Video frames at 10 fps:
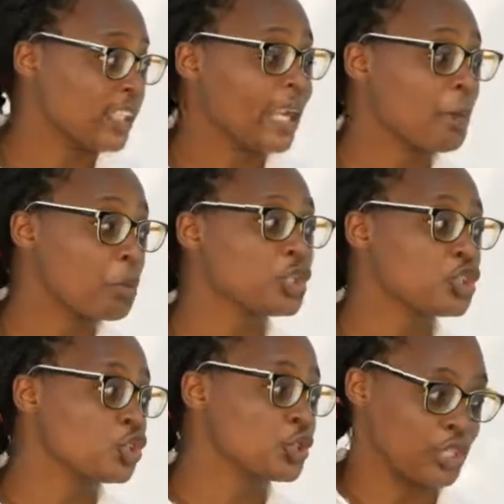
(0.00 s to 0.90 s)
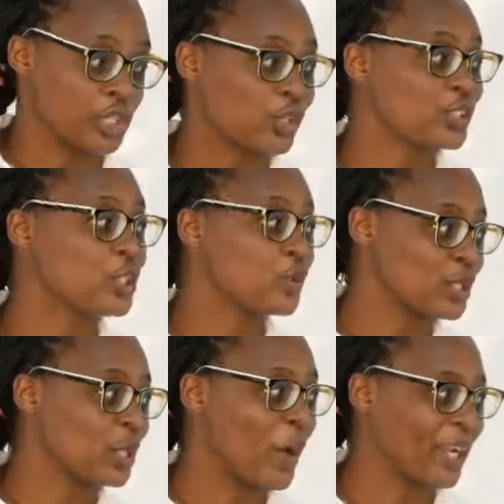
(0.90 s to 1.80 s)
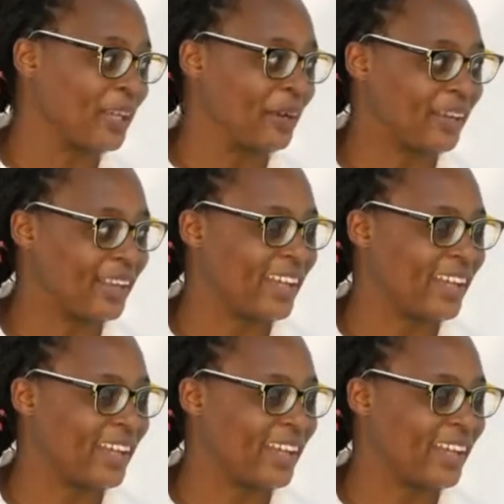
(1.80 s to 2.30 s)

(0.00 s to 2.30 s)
that I'm continuously working on.